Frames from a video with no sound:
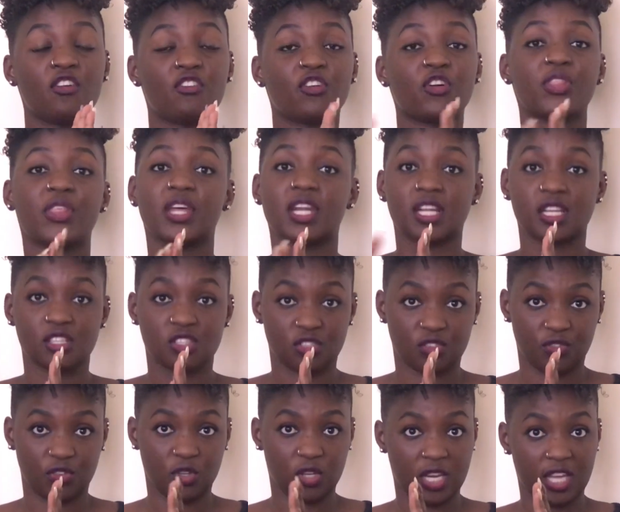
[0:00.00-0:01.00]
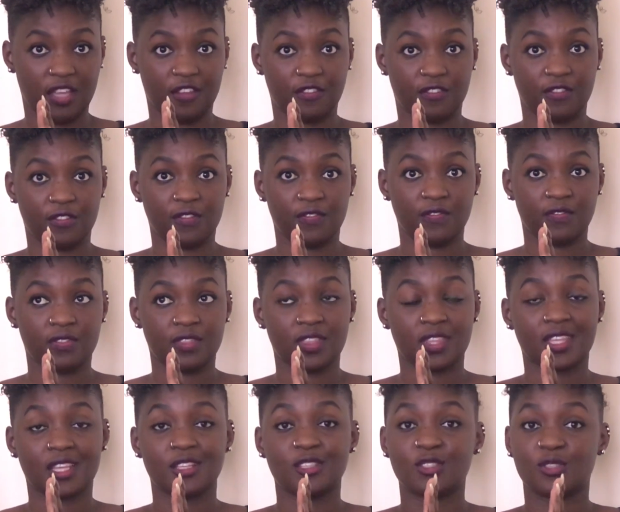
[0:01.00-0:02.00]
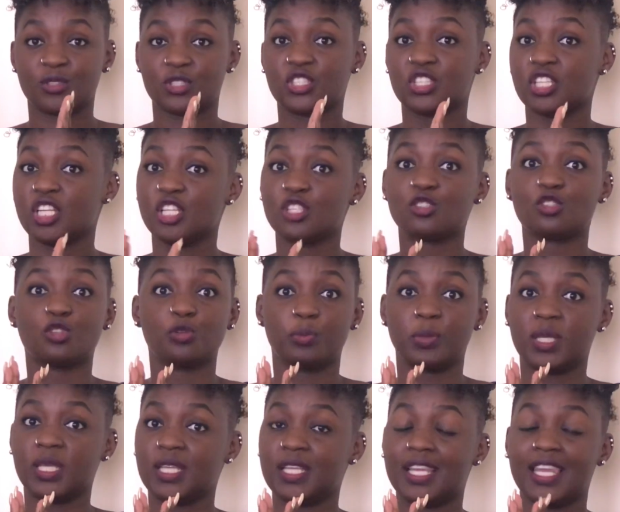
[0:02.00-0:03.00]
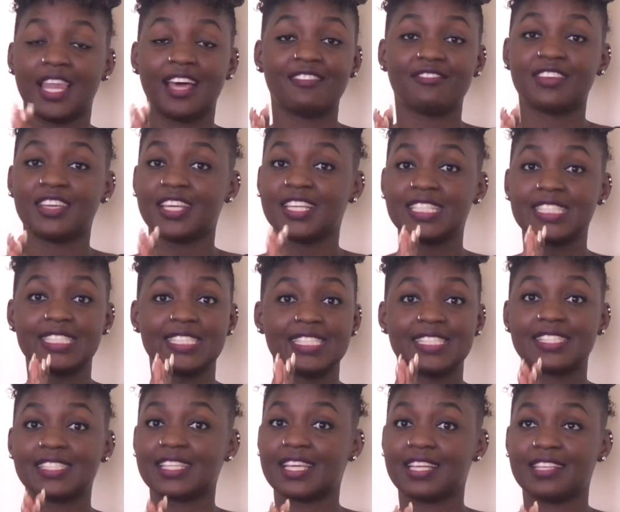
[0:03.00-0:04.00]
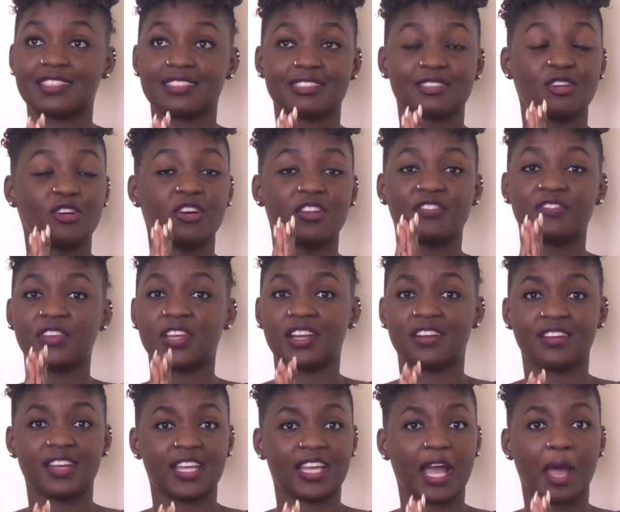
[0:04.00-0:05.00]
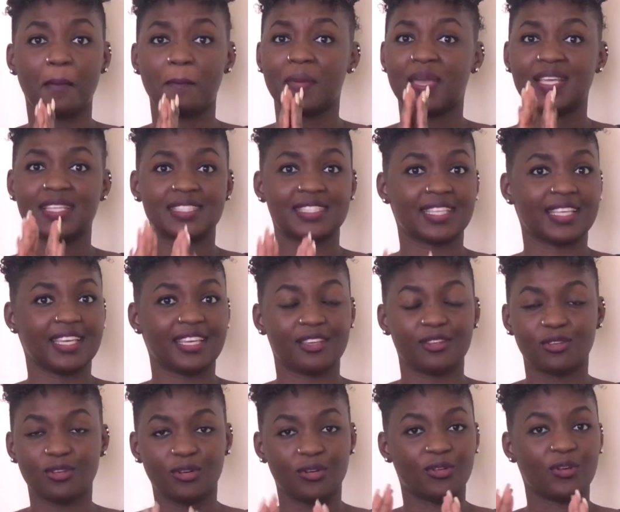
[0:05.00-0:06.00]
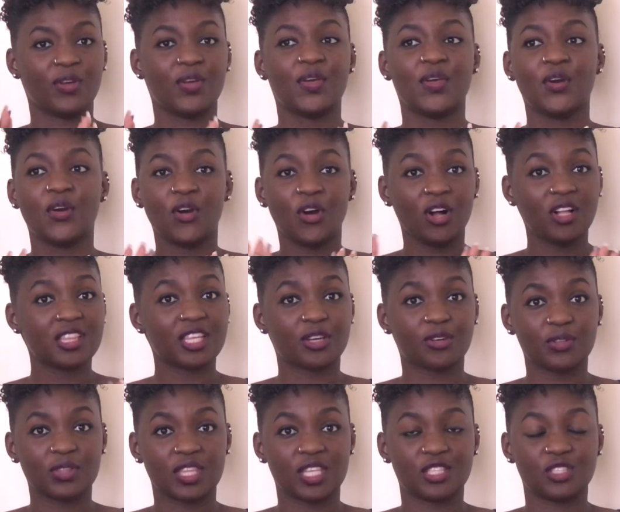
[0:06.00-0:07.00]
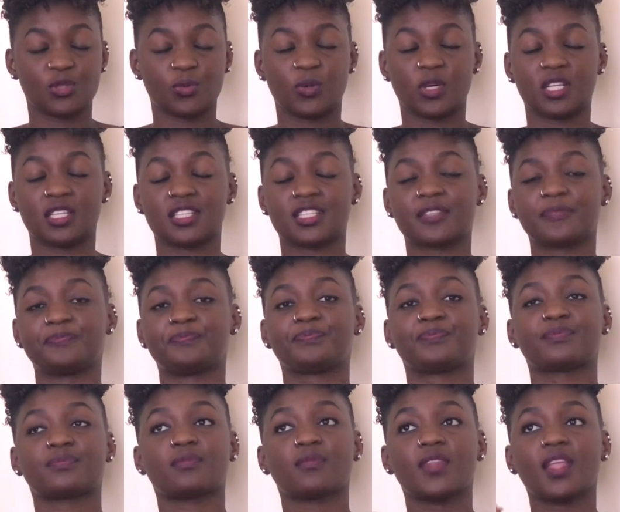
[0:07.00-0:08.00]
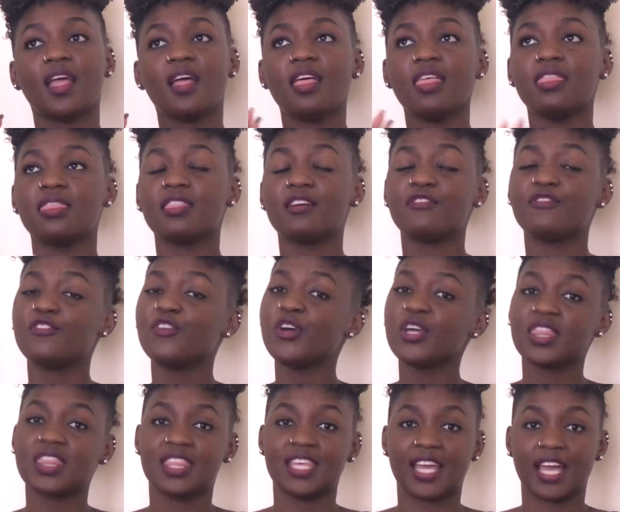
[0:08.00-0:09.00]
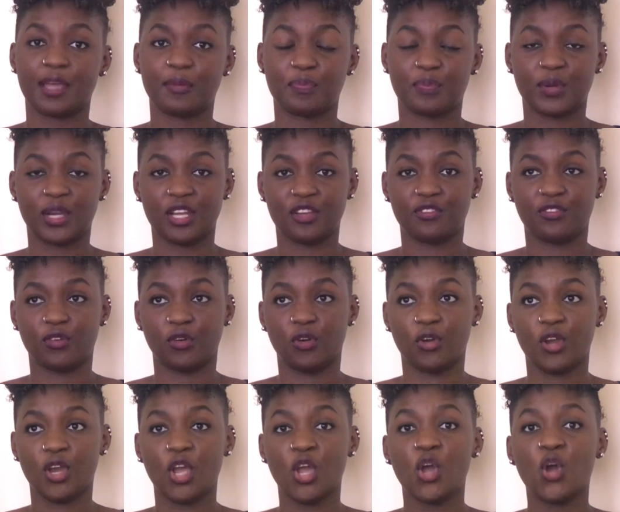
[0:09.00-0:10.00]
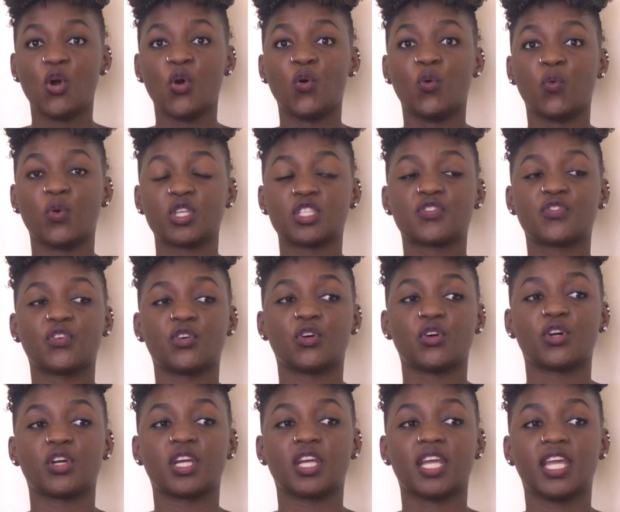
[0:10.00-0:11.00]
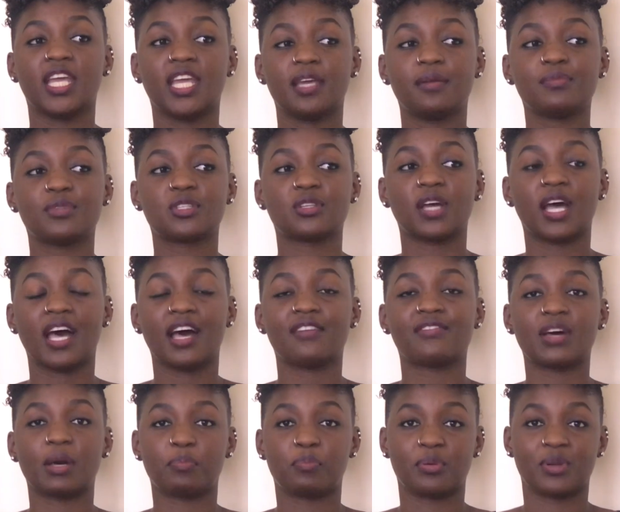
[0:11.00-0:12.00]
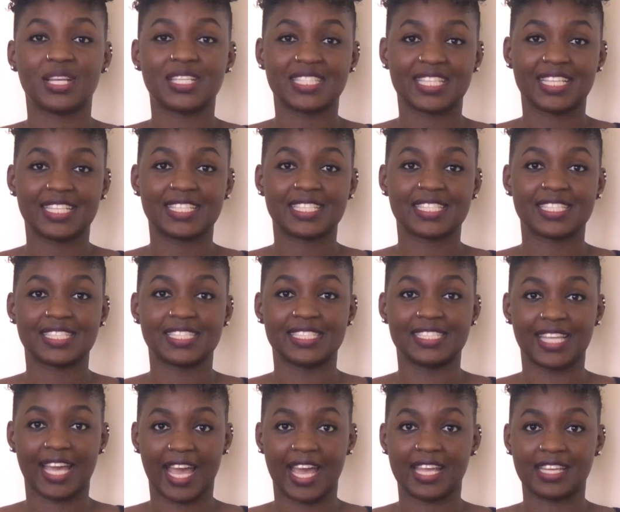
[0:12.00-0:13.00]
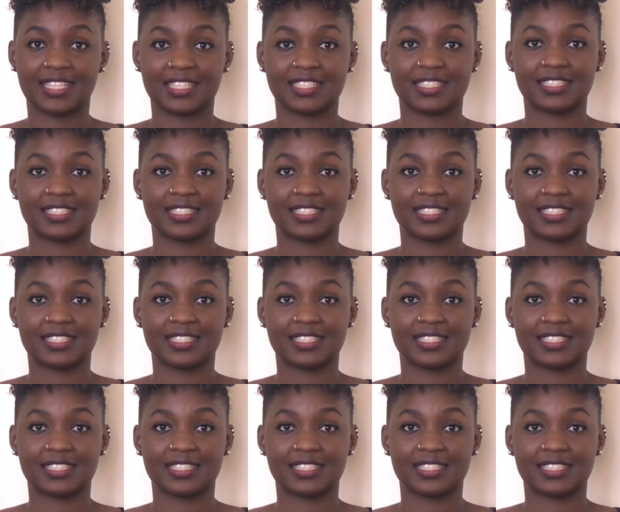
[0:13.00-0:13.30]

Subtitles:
for the rest of your life. So she needs to be loving, decent, God-fearing, amazing, you know, all the good things you want. The 4th thing I prayed for was for him to have a present dad,